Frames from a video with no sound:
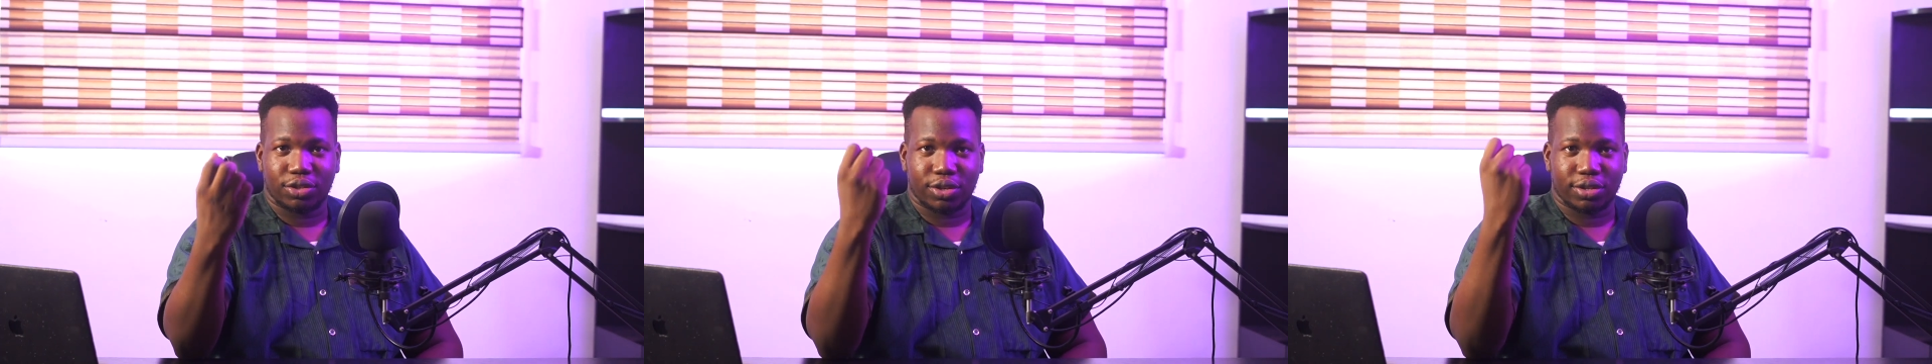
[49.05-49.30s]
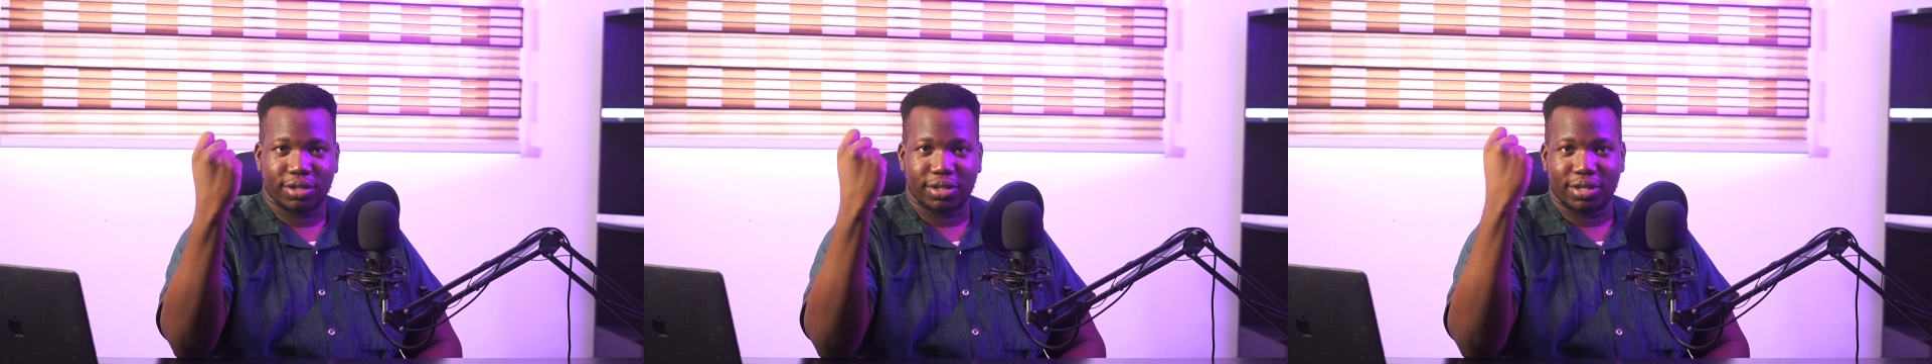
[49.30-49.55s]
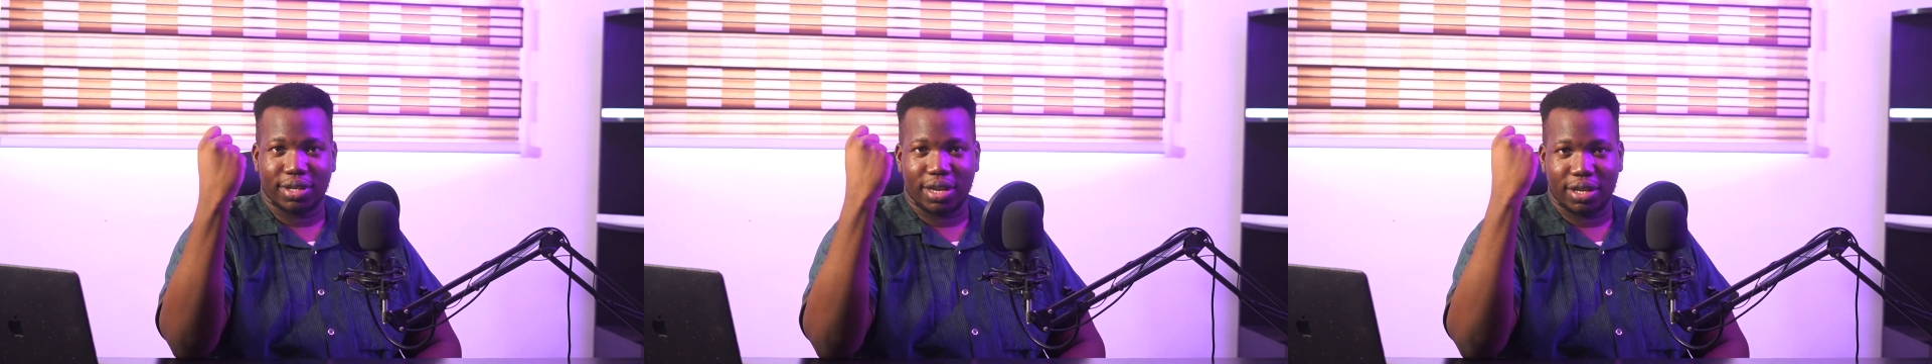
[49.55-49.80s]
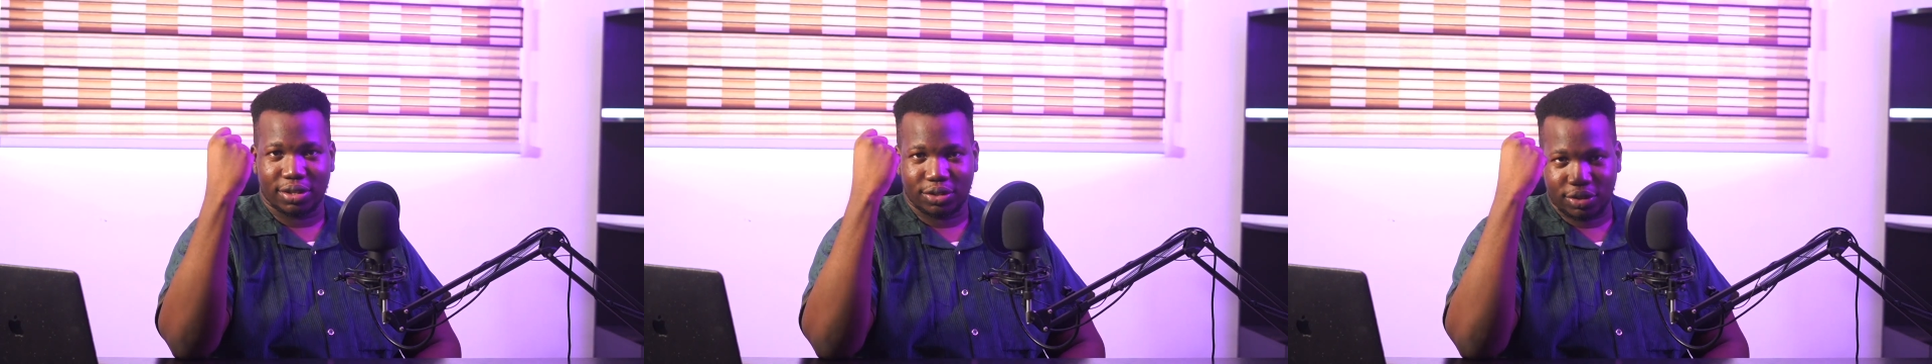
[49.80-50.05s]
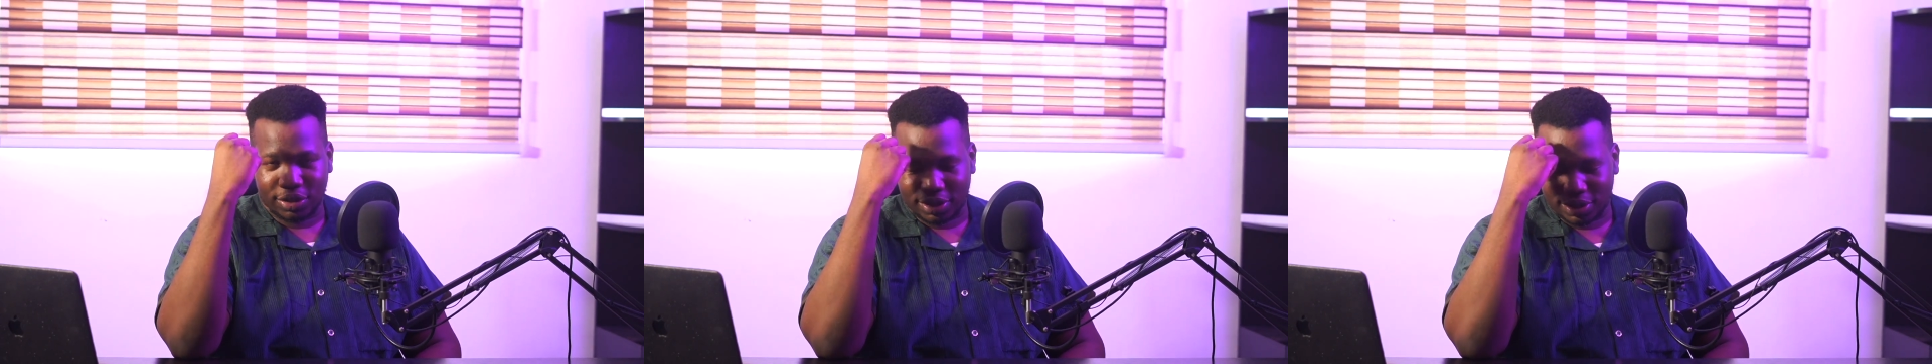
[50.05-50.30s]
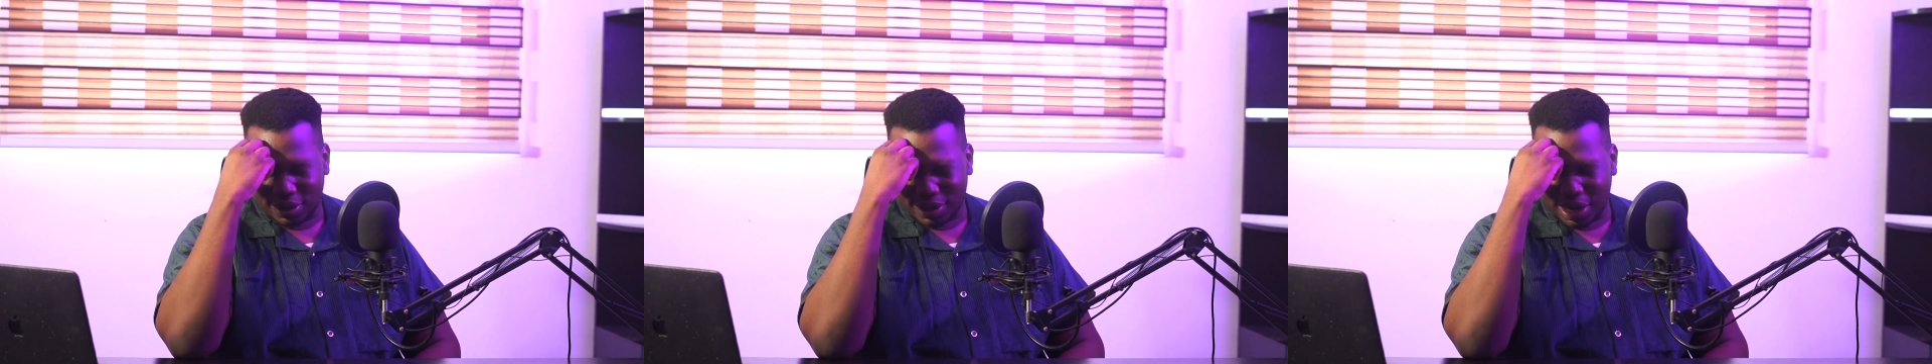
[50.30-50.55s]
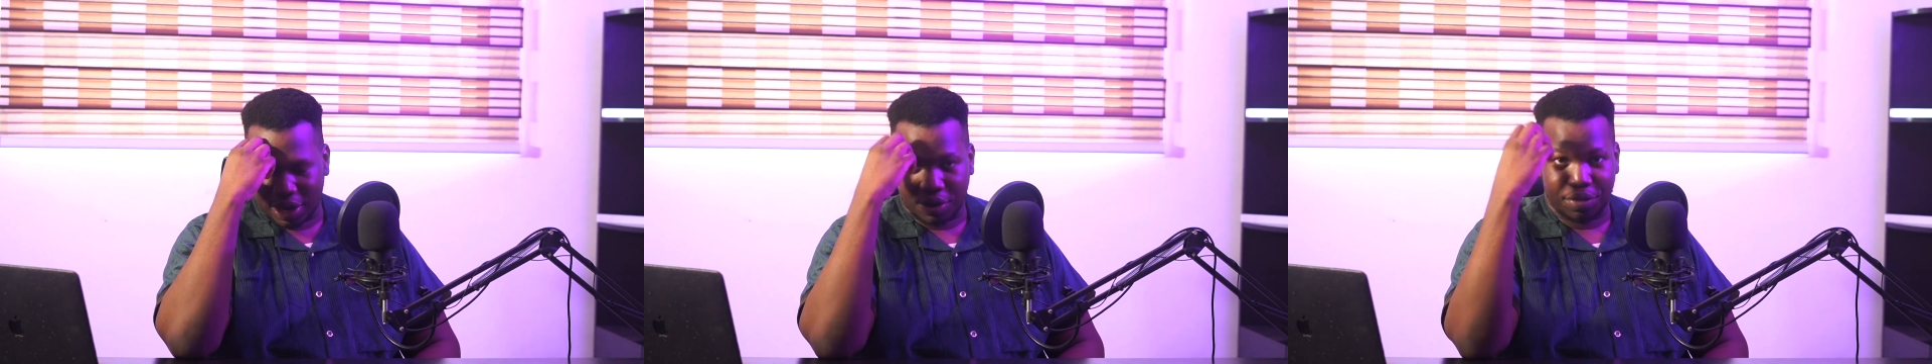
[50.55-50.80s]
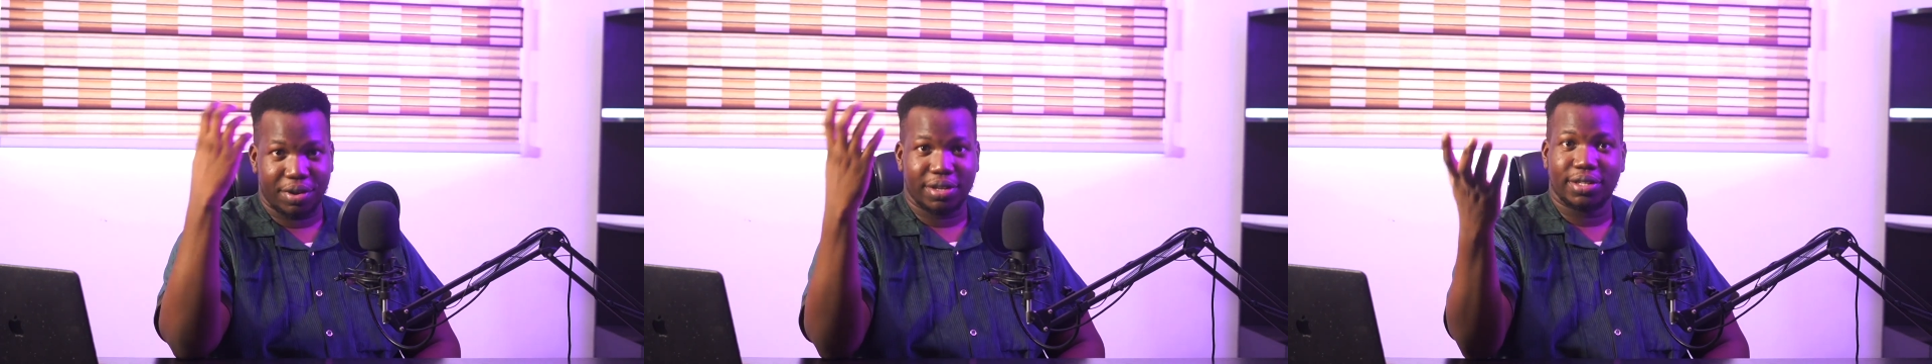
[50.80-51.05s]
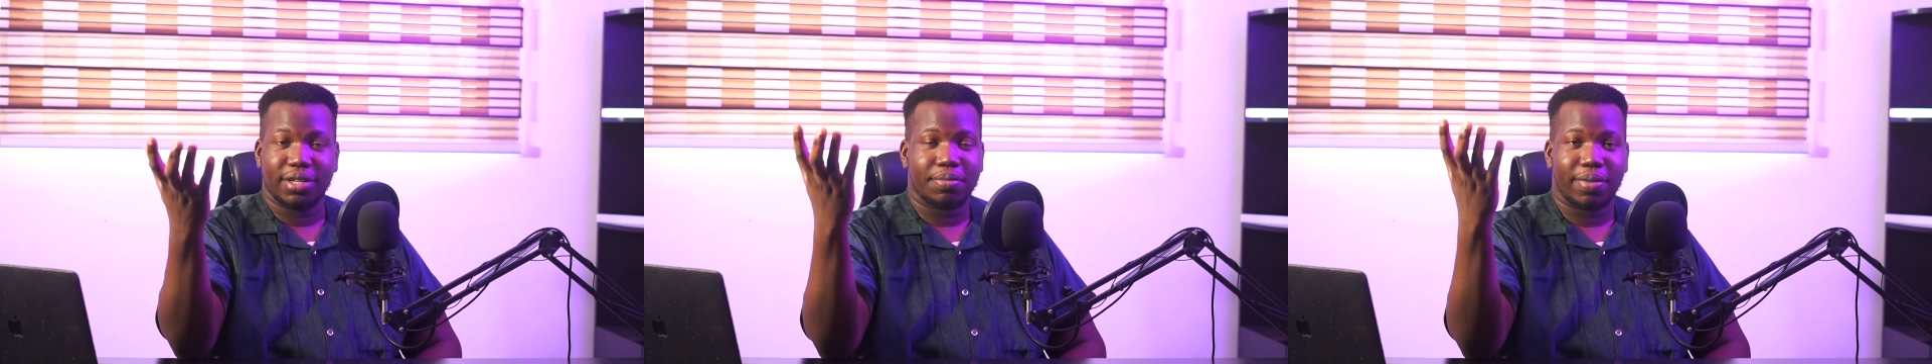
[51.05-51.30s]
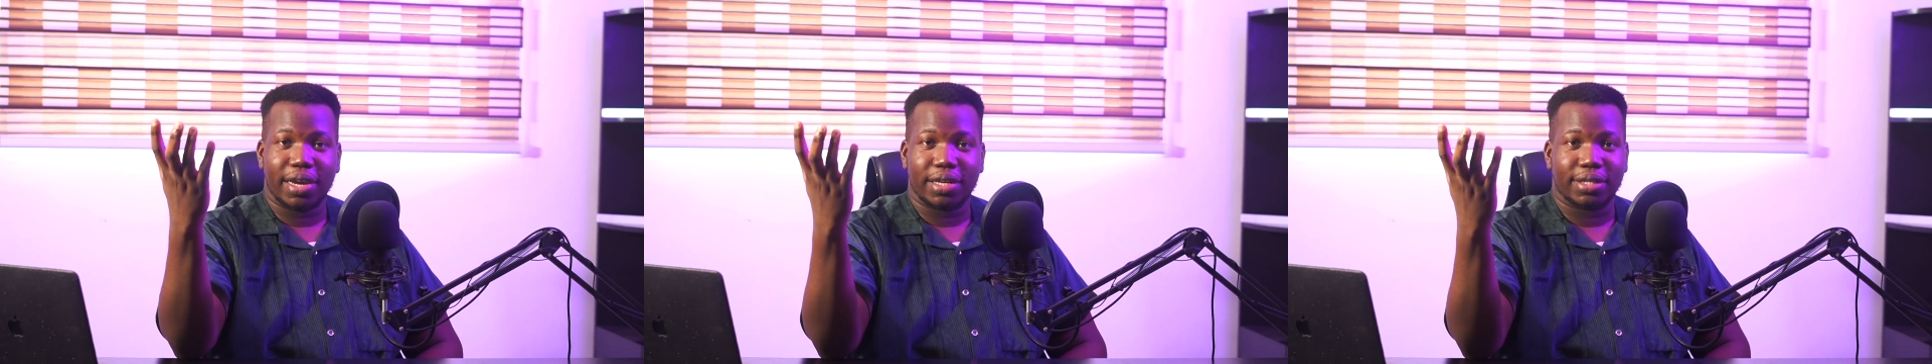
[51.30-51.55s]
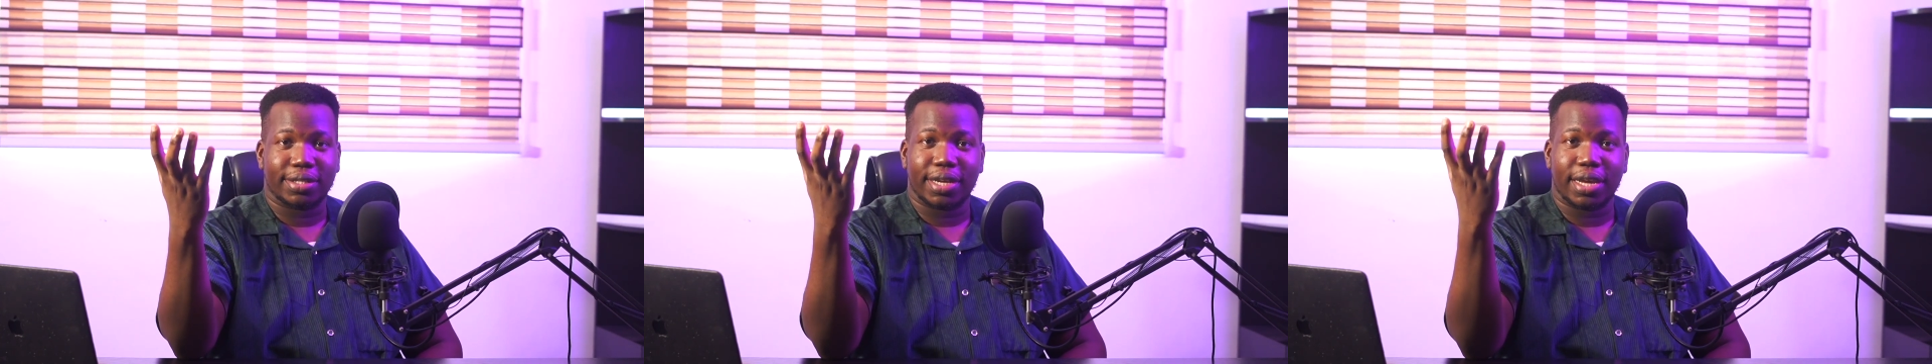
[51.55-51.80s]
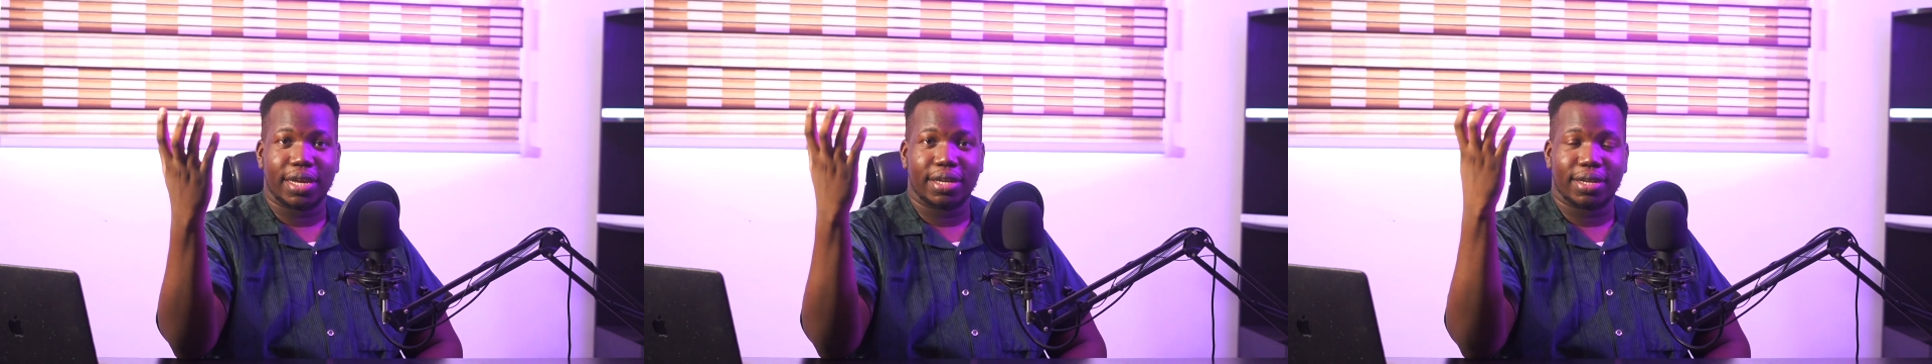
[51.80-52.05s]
just increasing by the day.